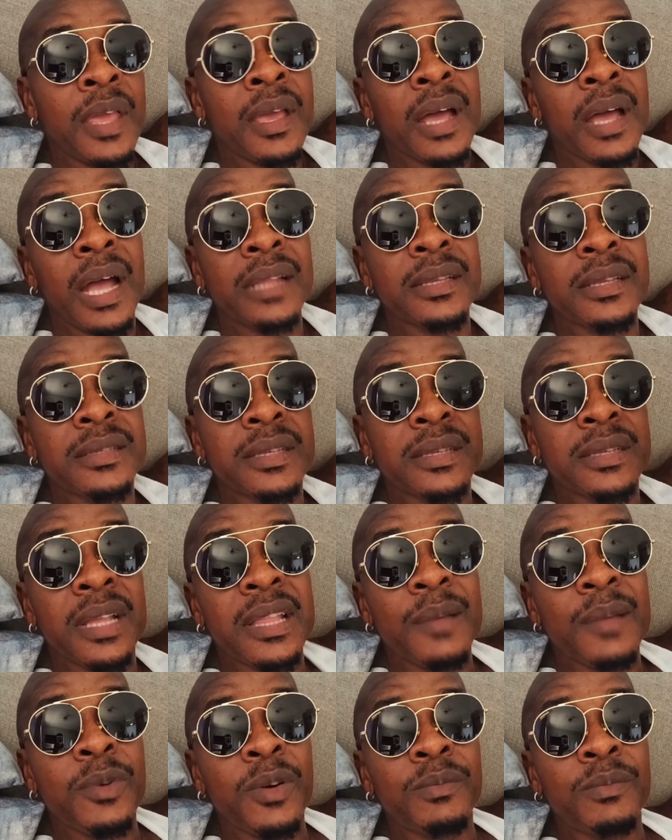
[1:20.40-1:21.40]
And this is not
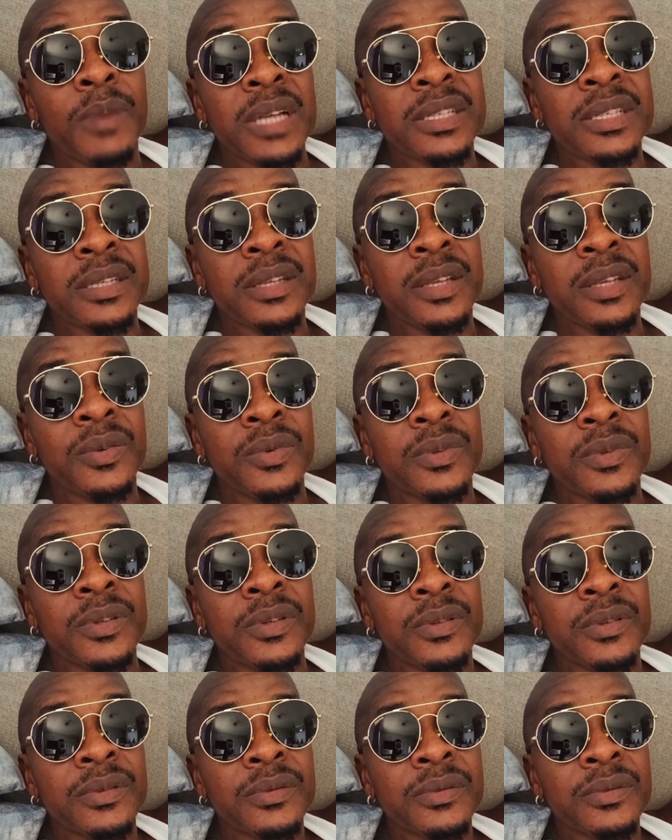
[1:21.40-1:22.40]
about bashing the youth, you
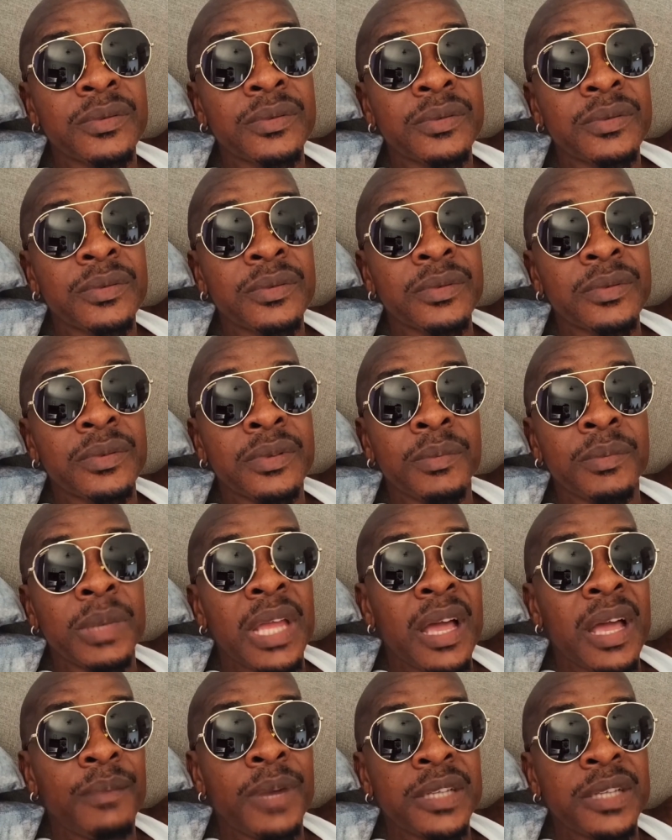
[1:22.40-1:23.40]
know. I'm
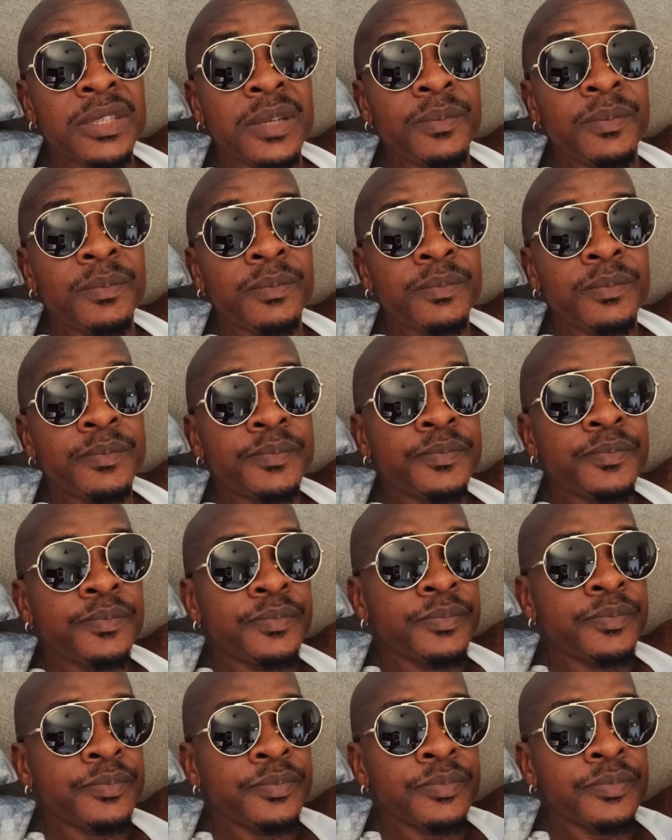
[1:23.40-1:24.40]
not bashing.
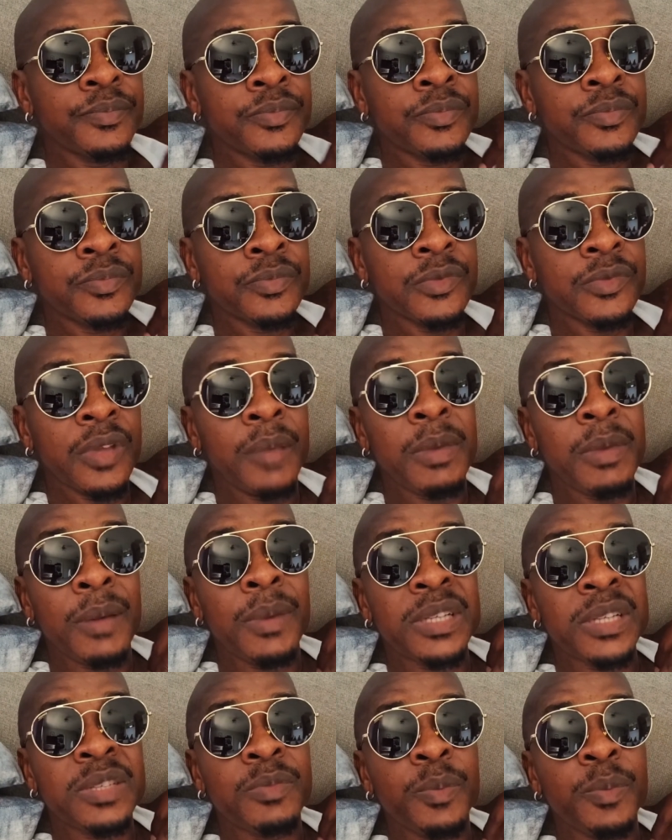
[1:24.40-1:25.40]
Yeah, me
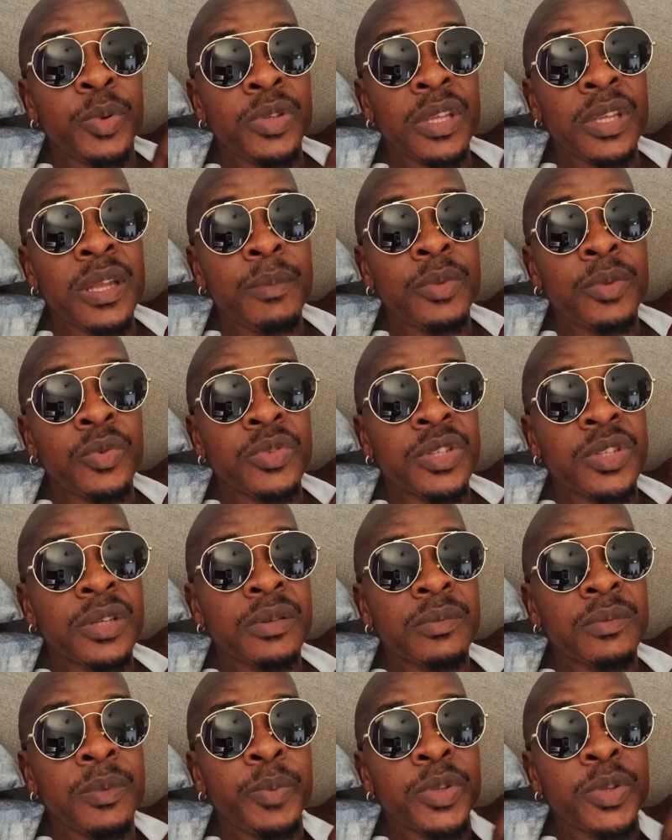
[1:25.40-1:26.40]
bash him, I put in a music,
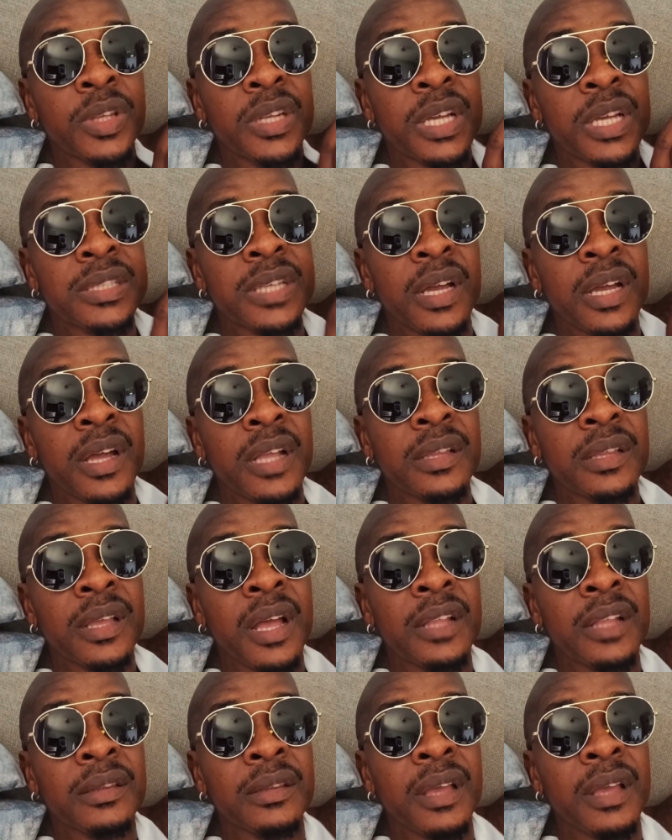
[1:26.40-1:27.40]
I put in a song
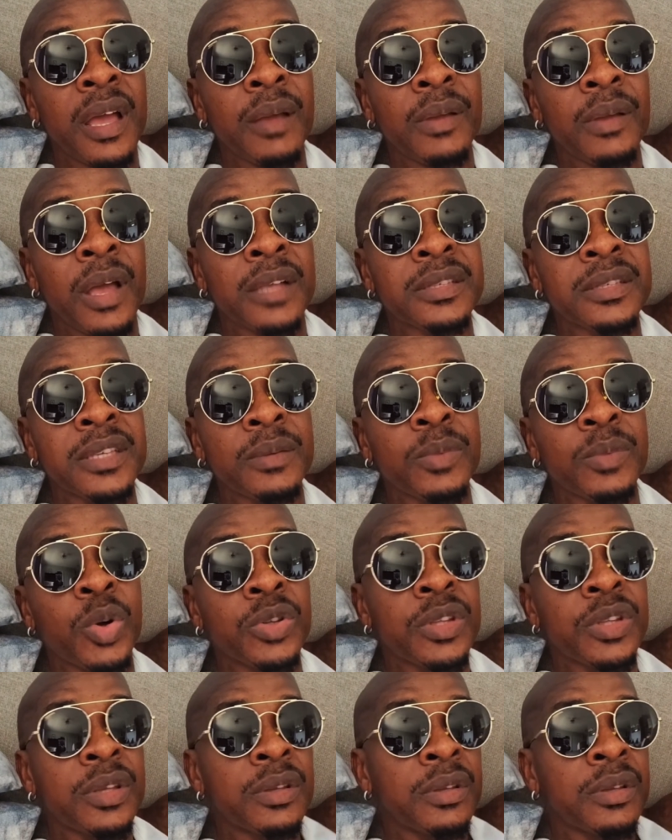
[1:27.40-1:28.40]
and sing
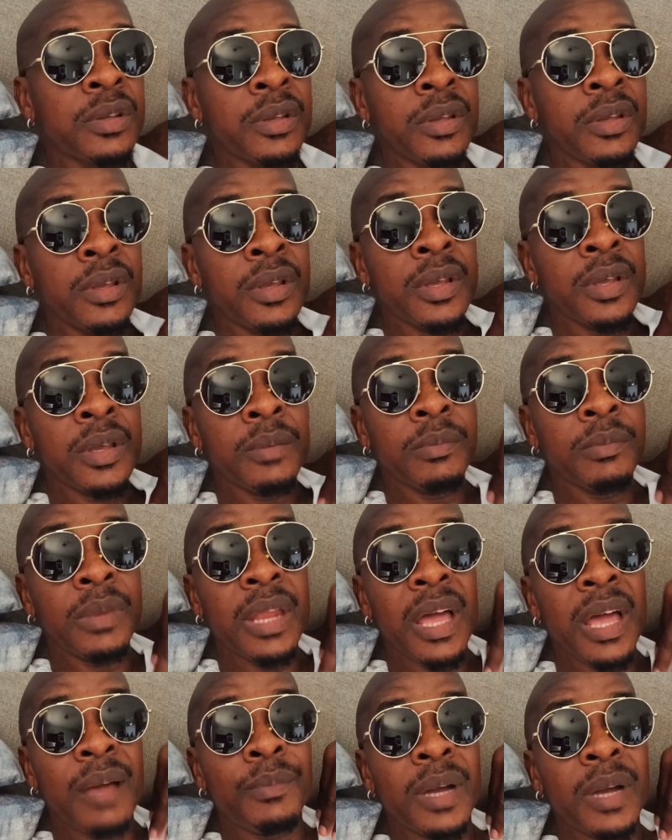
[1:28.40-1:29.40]
about it. Me
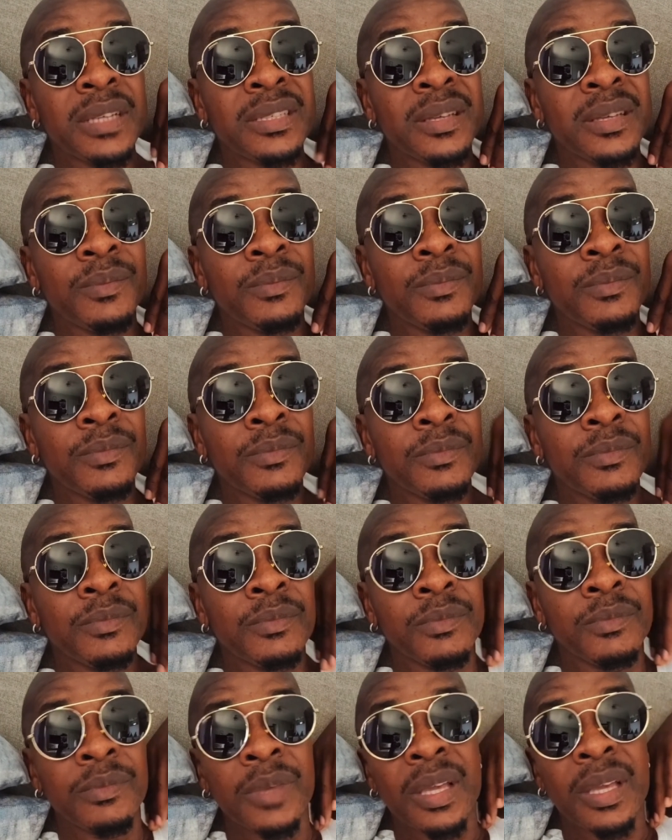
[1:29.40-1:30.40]
na bash him
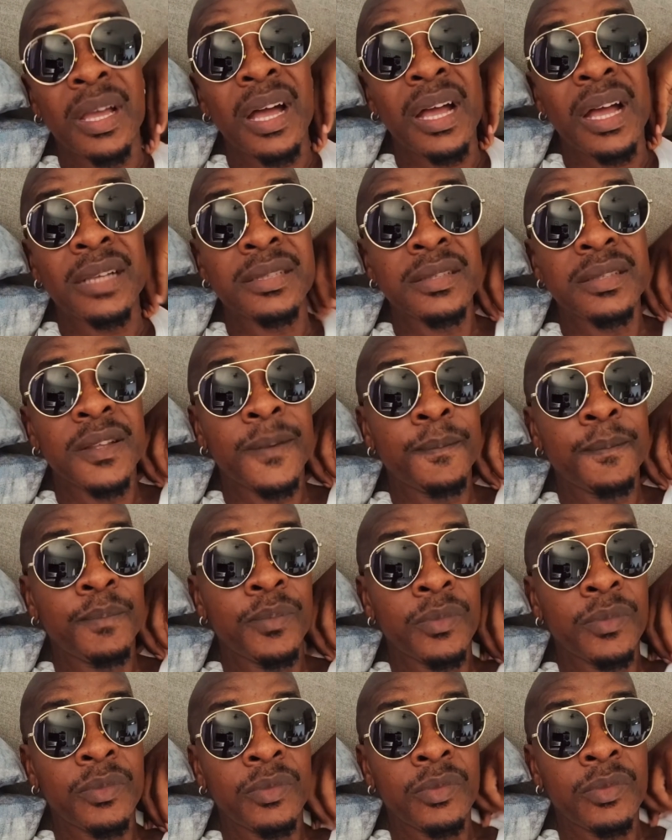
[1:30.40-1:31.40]
because
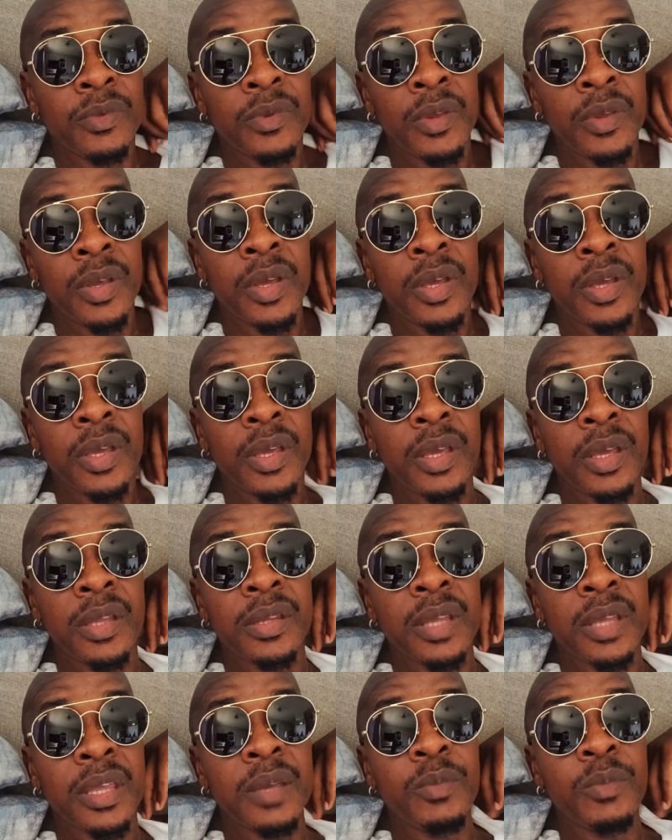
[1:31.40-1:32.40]
he
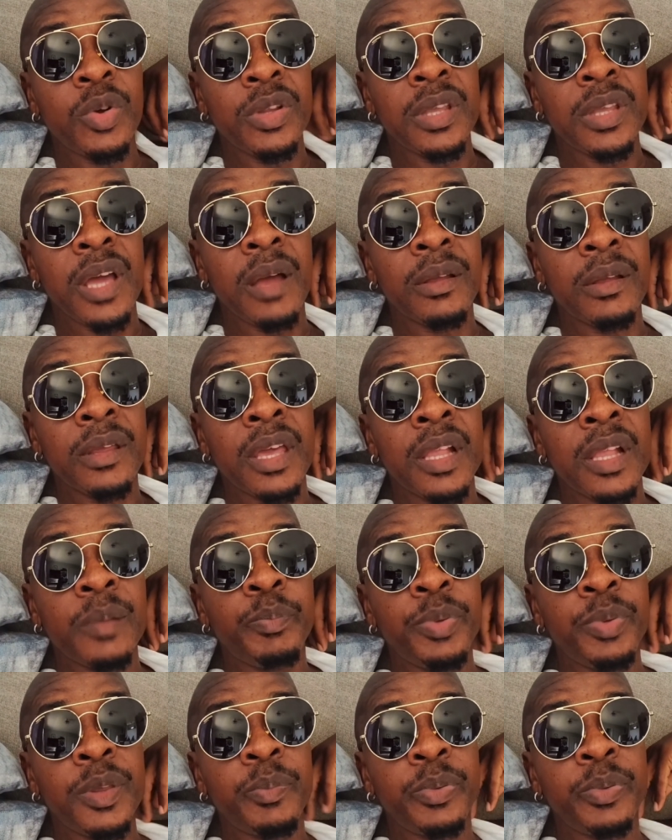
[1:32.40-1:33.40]
take money and help
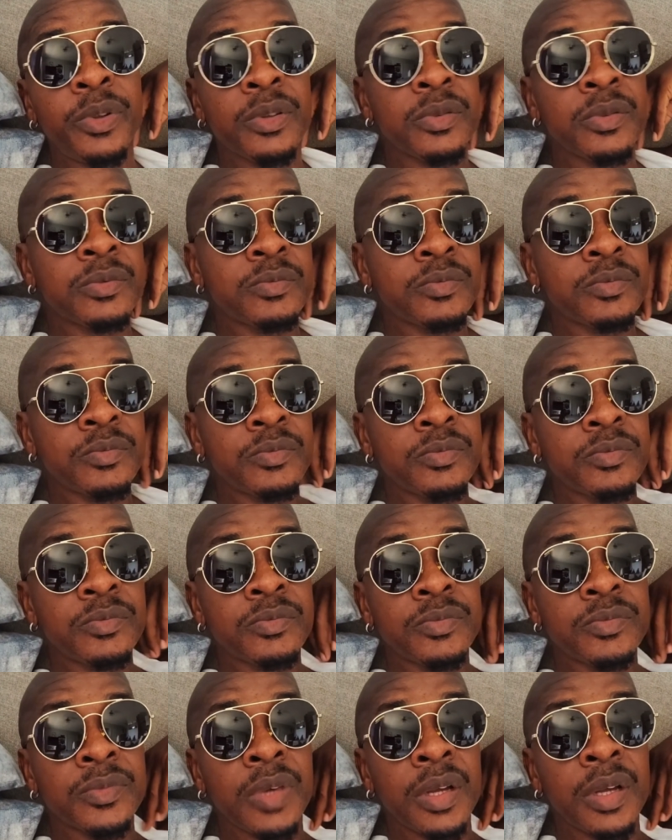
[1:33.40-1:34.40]
people
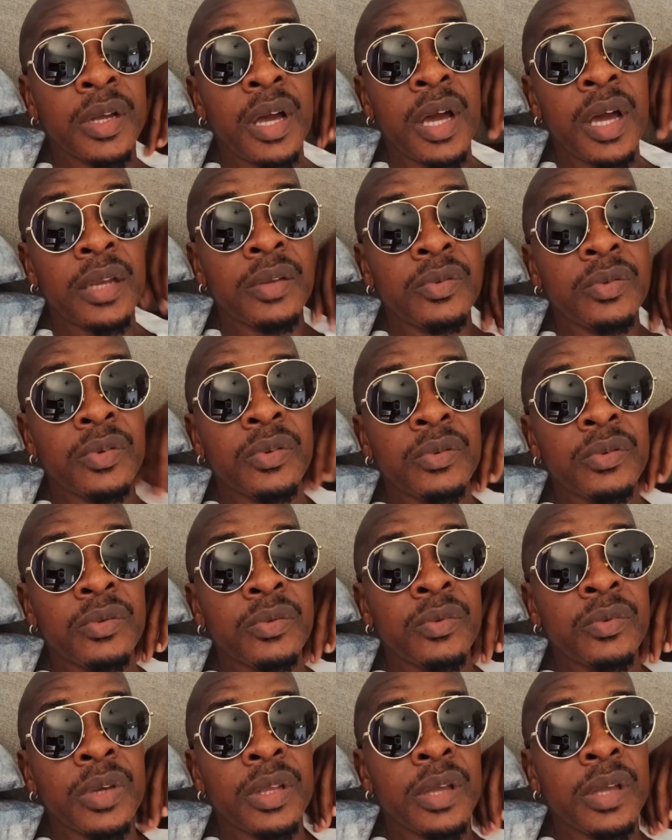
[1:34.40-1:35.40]
according to
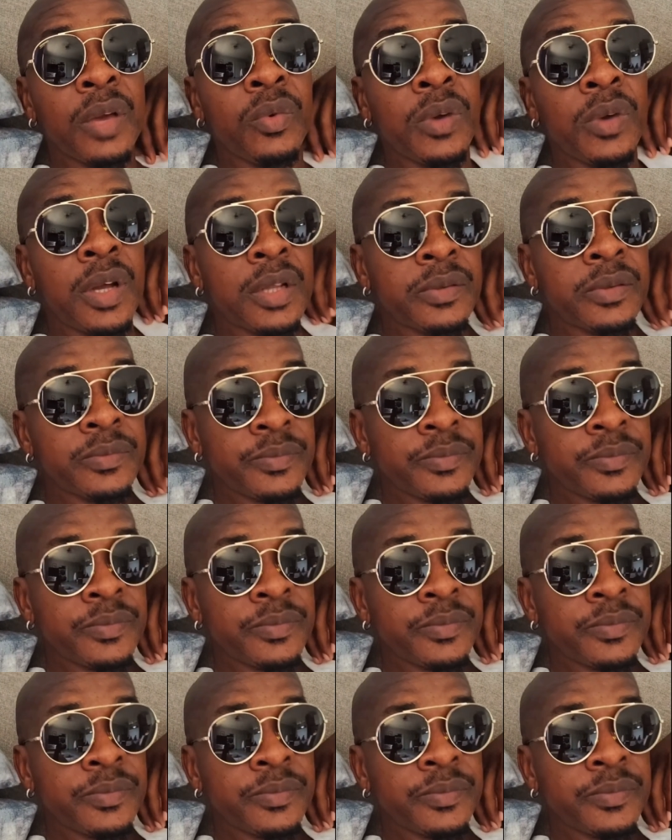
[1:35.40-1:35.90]
where you are going.